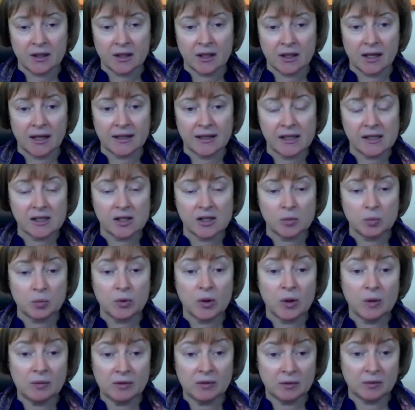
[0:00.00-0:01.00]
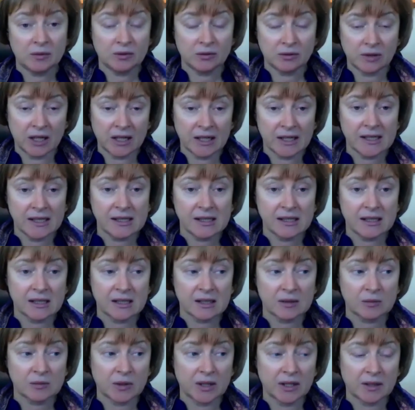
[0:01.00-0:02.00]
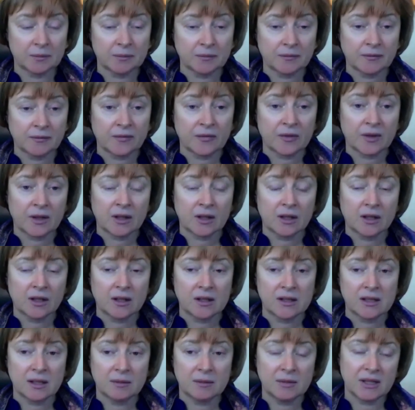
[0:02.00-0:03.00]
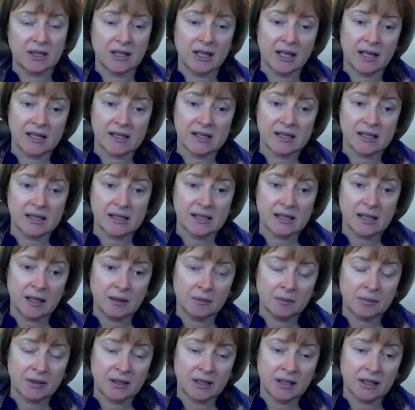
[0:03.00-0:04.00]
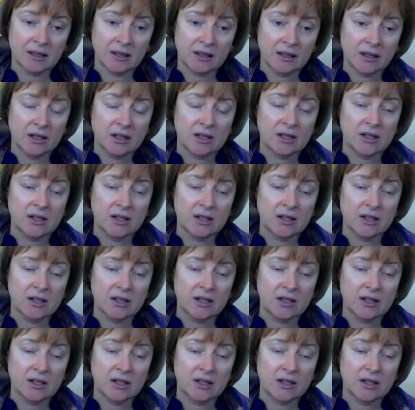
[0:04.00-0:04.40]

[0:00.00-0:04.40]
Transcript: I guess the problem arises when somebody has this happening,